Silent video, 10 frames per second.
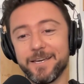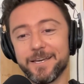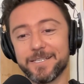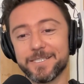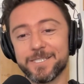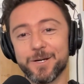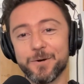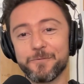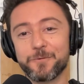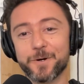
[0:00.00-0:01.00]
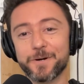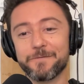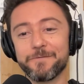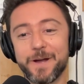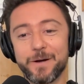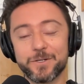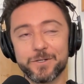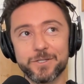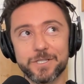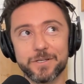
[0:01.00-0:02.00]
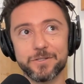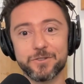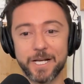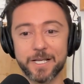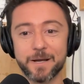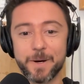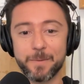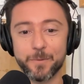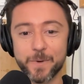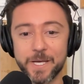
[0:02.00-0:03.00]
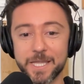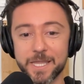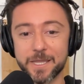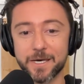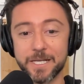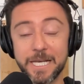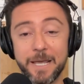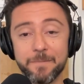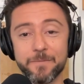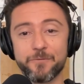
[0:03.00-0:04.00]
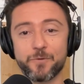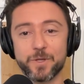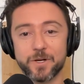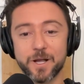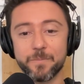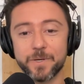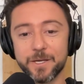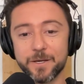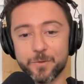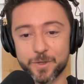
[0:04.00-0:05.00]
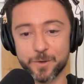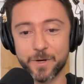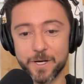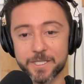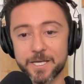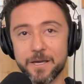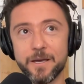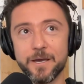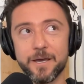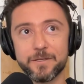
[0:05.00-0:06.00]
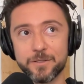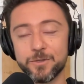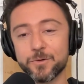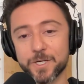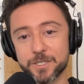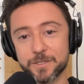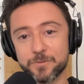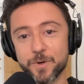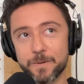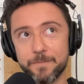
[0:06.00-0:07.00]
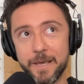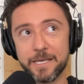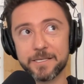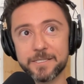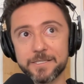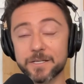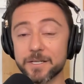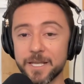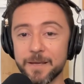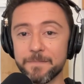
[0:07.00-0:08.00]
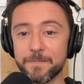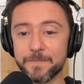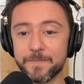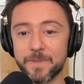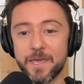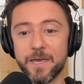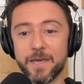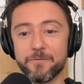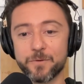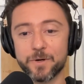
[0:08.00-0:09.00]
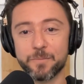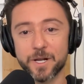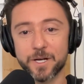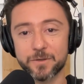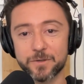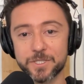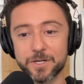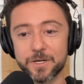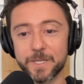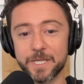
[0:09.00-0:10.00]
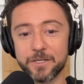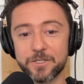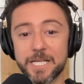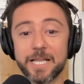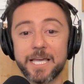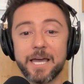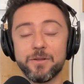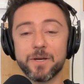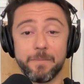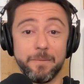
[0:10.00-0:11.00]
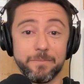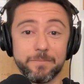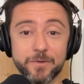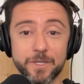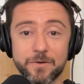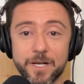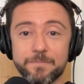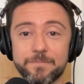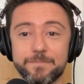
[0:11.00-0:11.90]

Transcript: So, for founders trying to come up with a name for their company or their product, two questions What makes a good name for a product or a startup? And then just like, how do you come up with a great name?